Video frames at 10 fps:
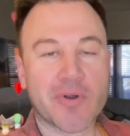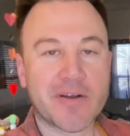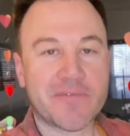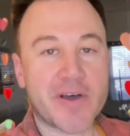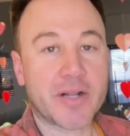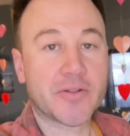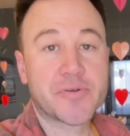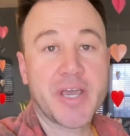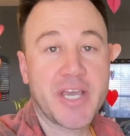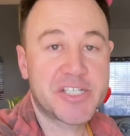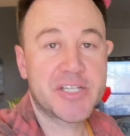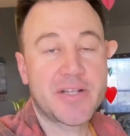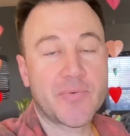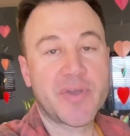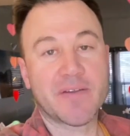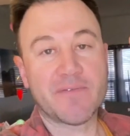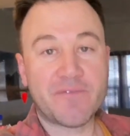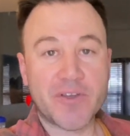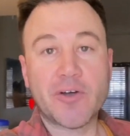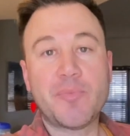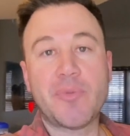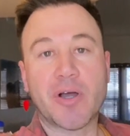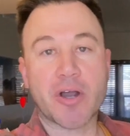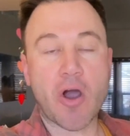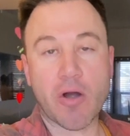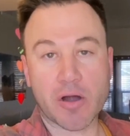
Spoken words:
gonna find a location that we can film a car